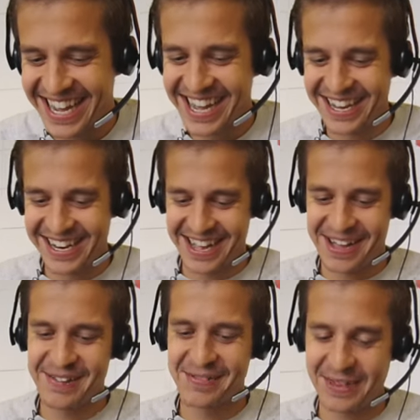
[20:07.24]
Uh,
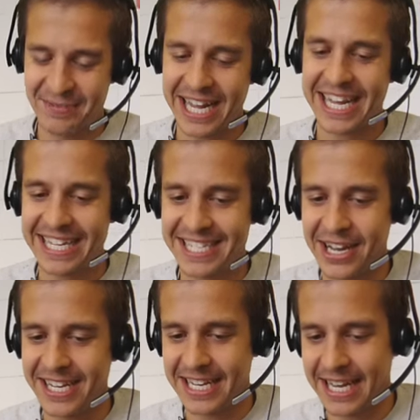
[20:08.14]
uh, what I can
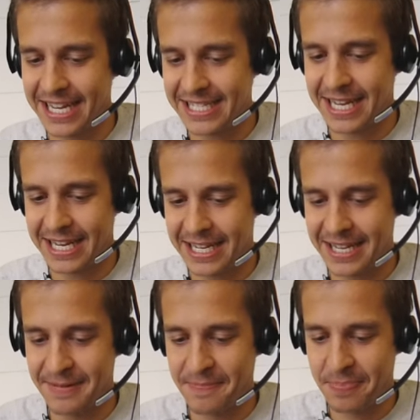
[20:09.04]
say, say is,
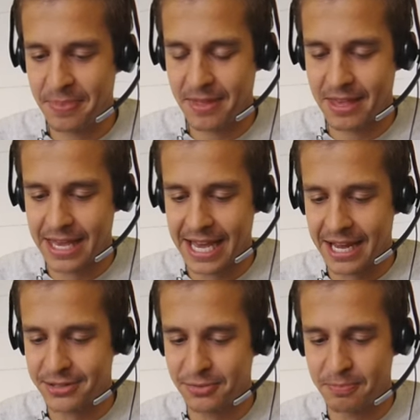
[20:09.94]
uh, yeah,
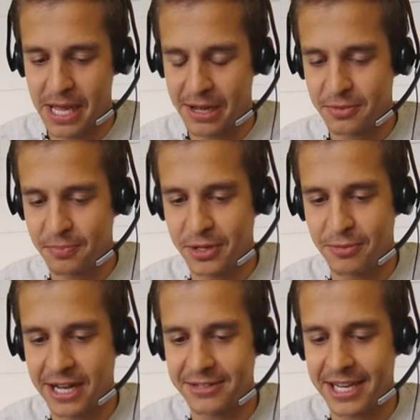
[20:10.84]
how to, how to put it
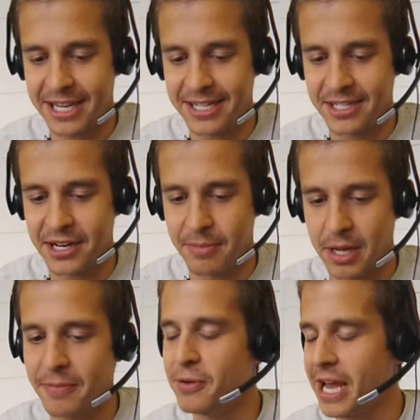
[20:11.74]
without saying the number.
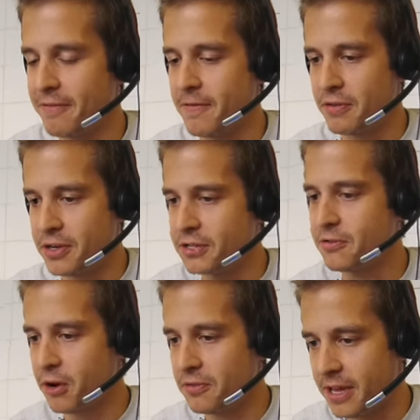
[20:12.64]
I mean, we have very good
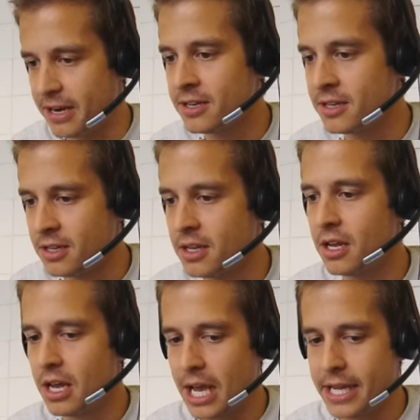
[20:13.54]
growth there
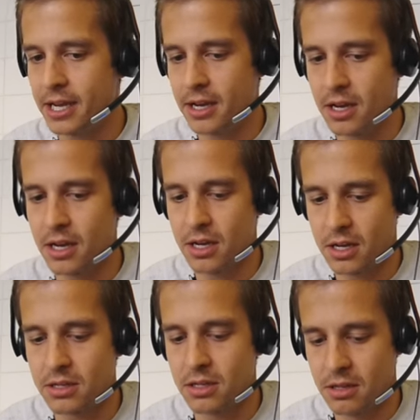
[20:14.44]
and
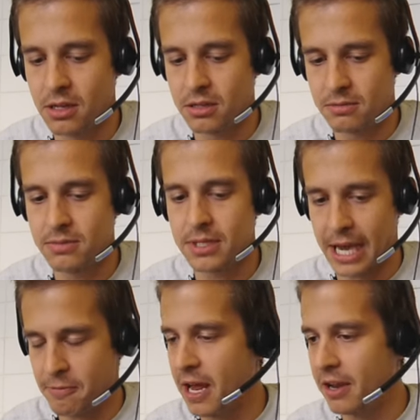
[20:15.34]
uh,
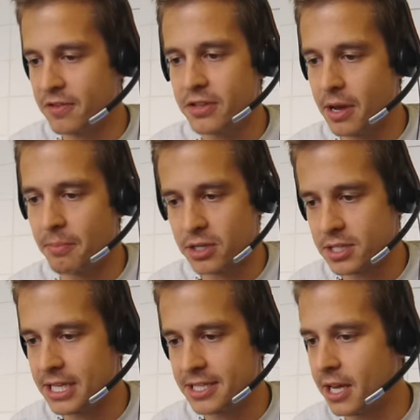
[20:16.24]
yeah, relevant
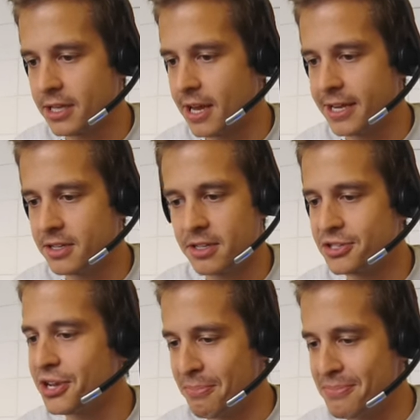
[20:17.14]
numbers. It's not like
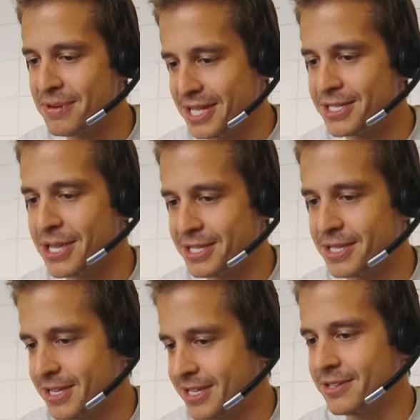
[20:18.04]
some, it's, it's,
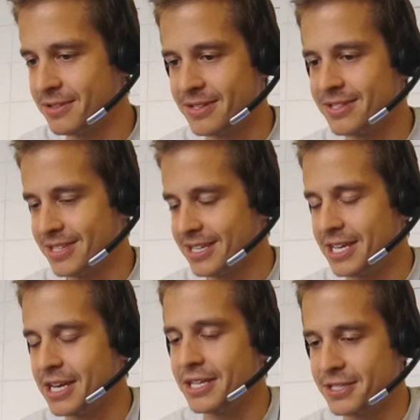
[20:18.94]

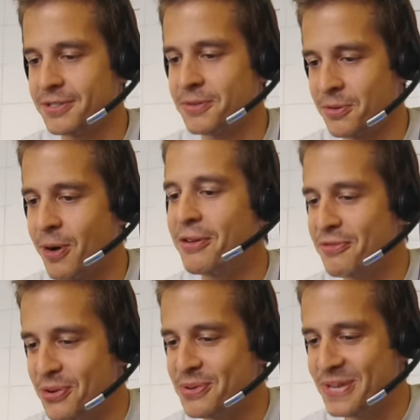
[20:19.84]
it's quite a few.